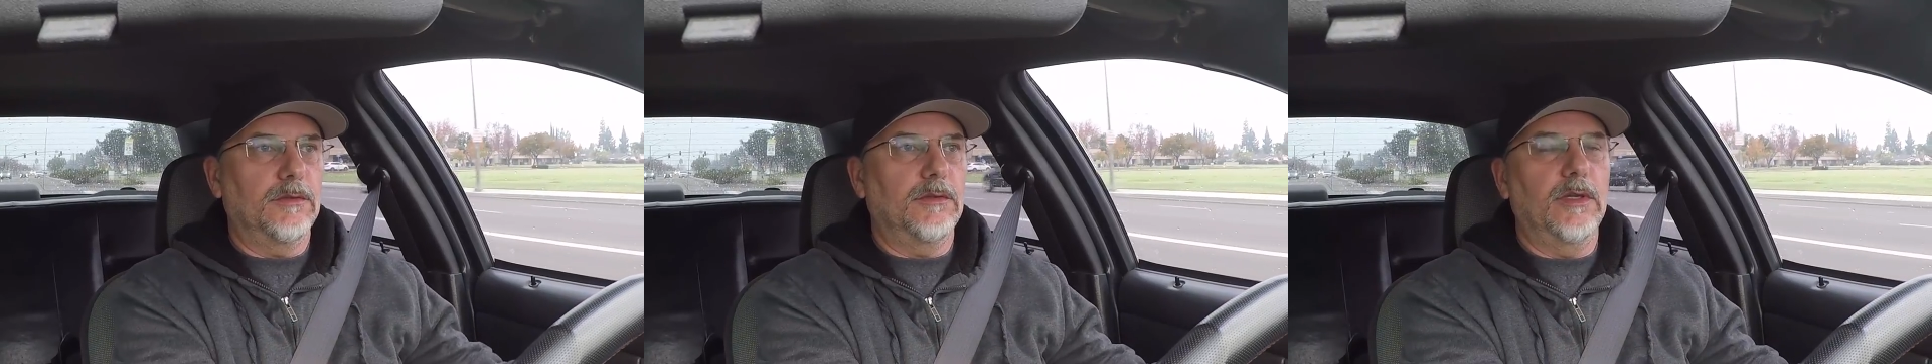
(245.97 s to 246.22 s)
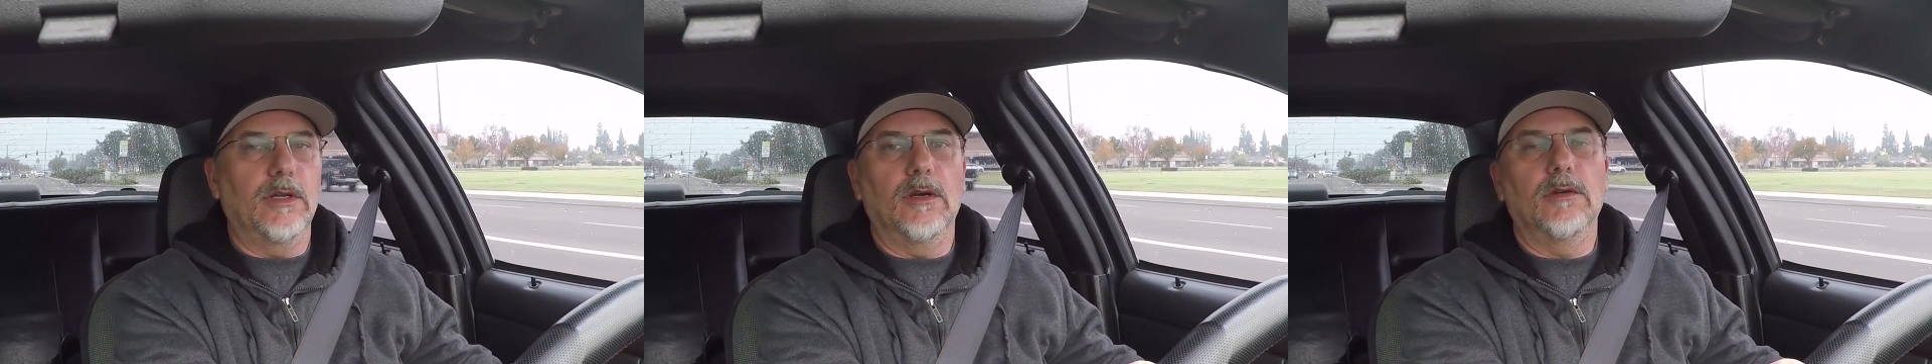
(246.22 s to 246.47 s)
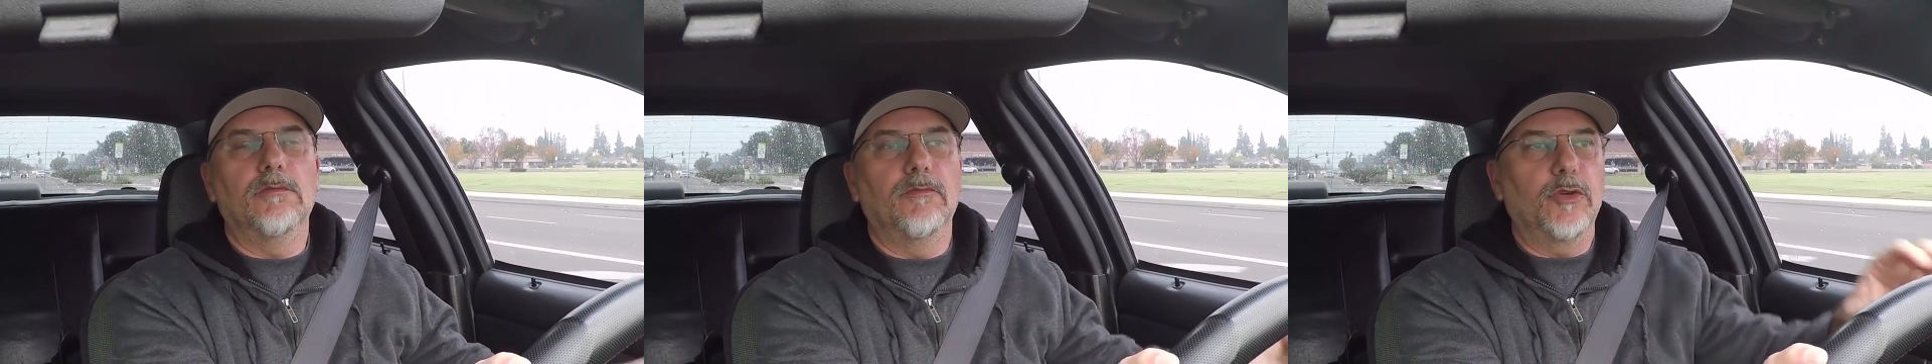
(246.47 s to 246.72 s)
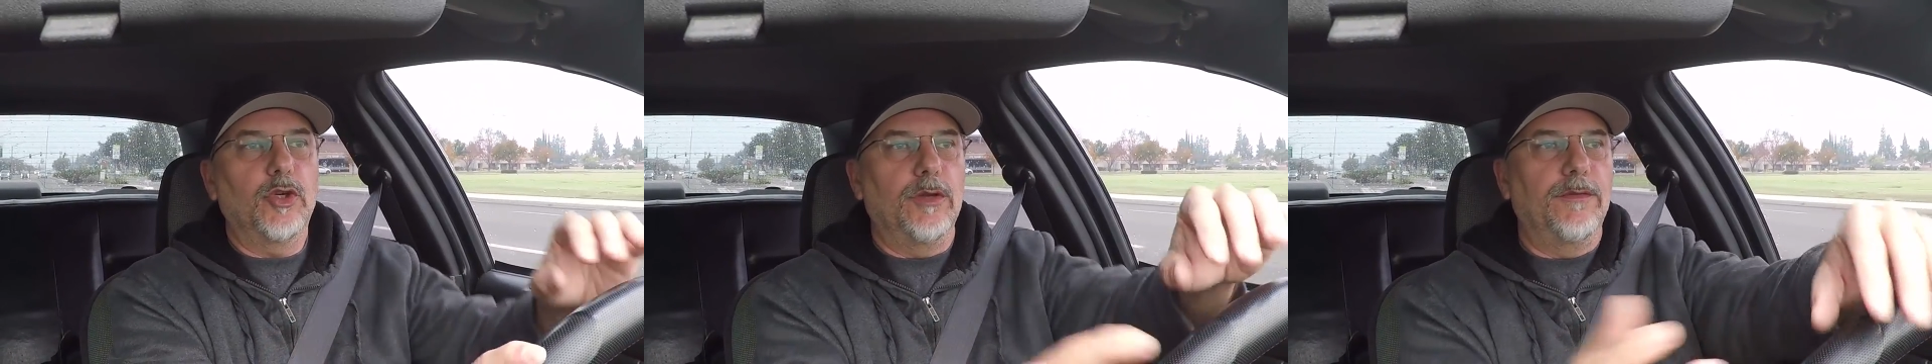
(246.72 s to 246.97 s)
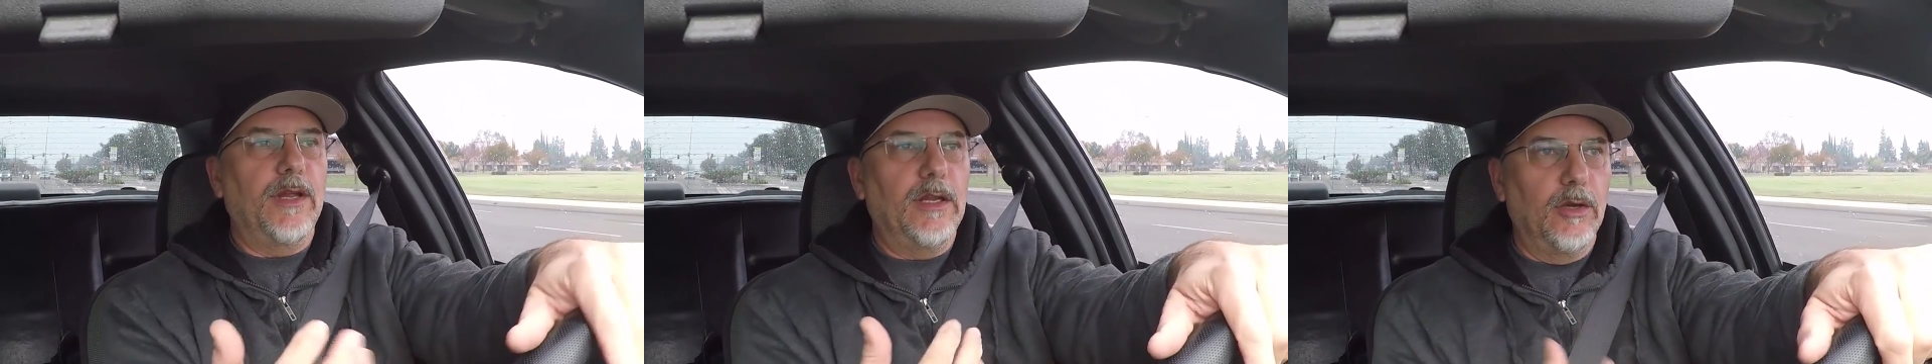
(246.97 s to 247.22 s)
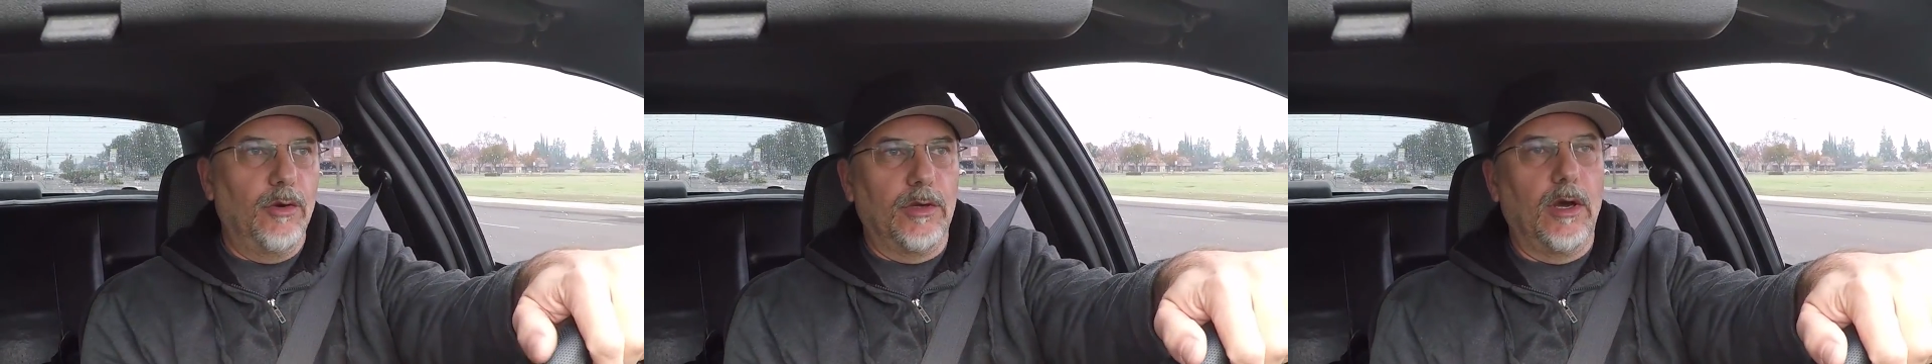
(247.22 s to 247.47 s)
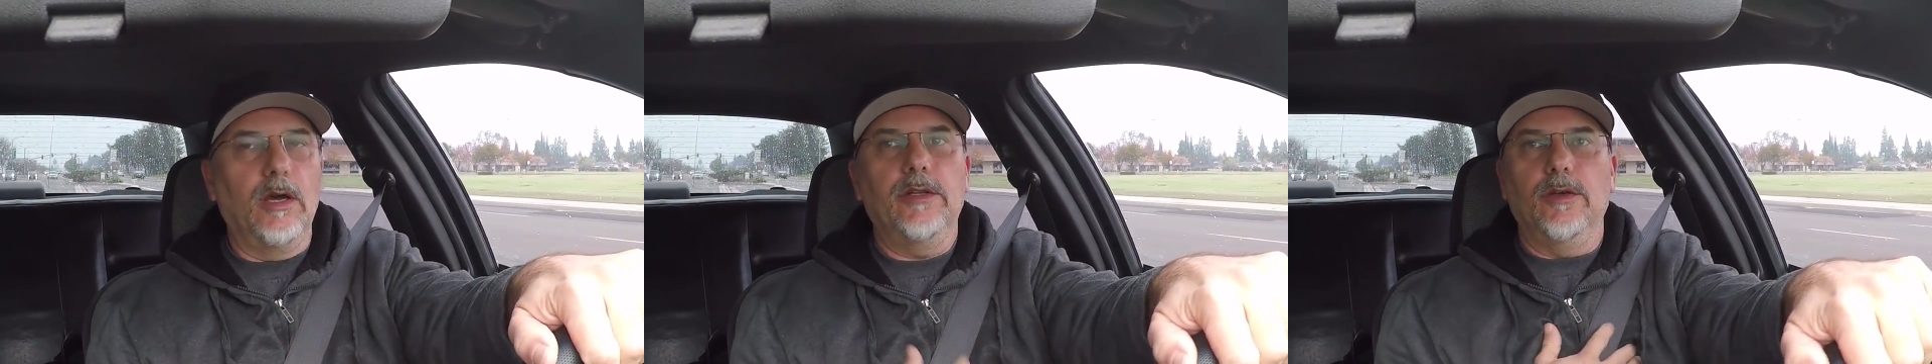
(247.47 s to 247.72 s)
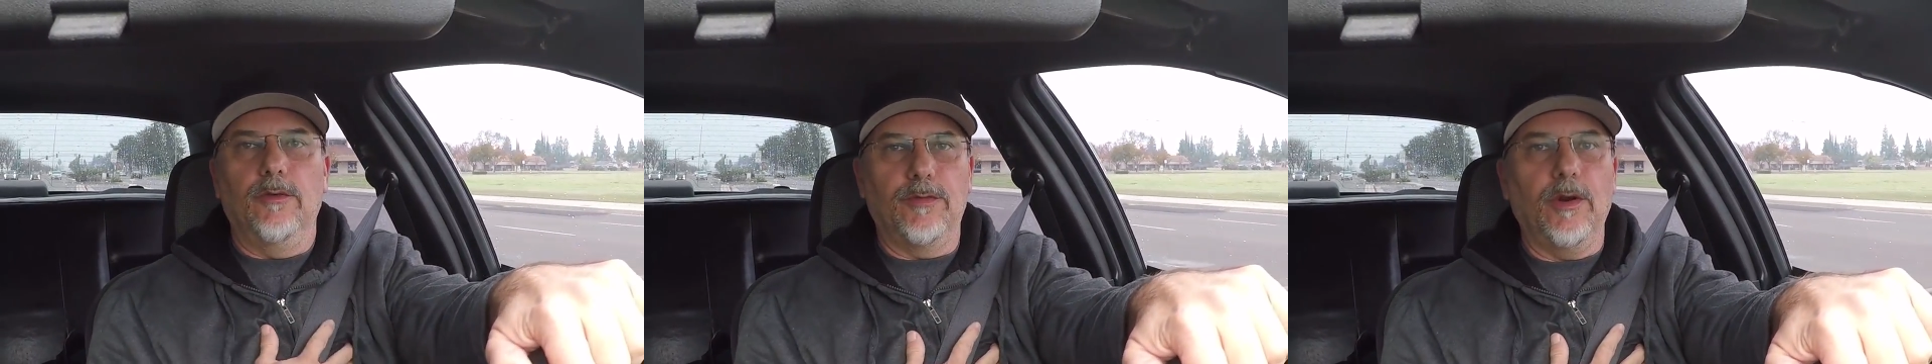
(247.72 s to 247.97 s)
you know, good video and
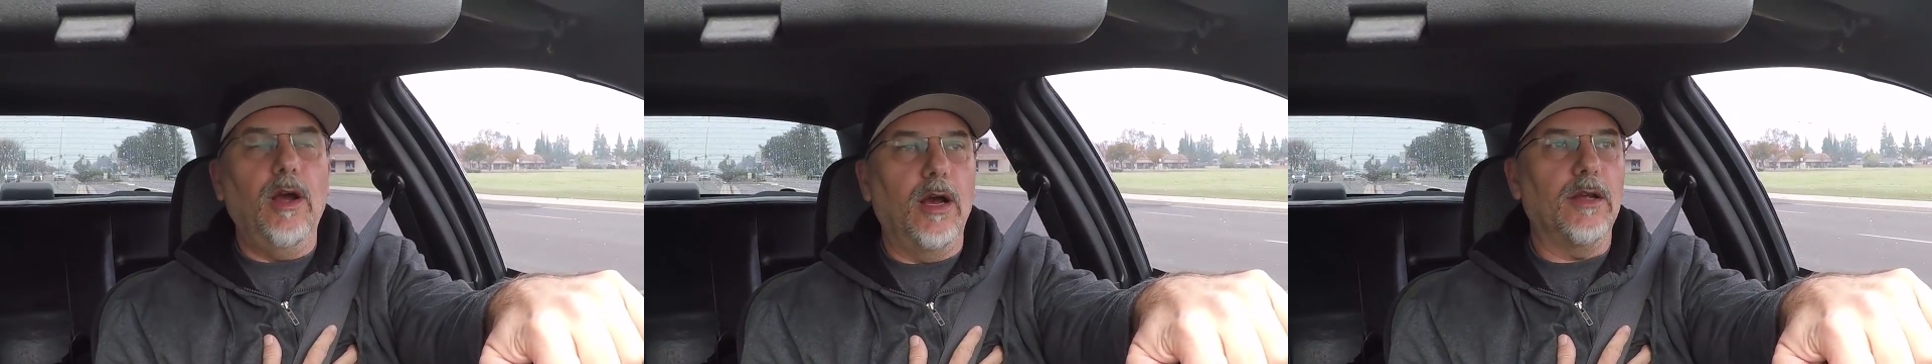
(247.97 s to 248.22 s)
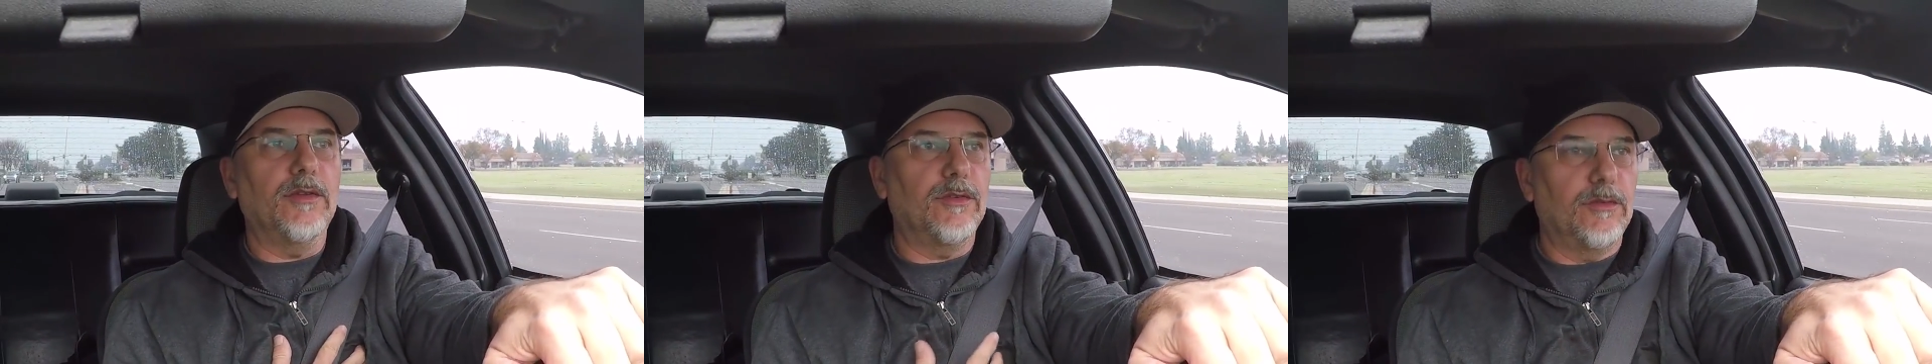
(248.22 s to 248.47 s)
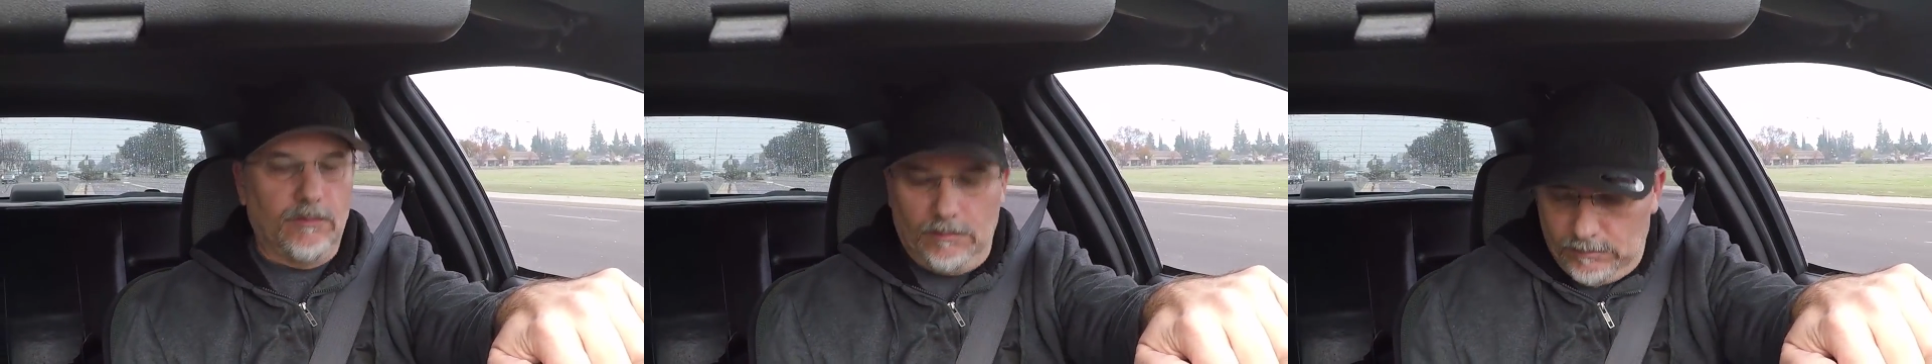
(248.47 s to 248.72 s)
audio for us.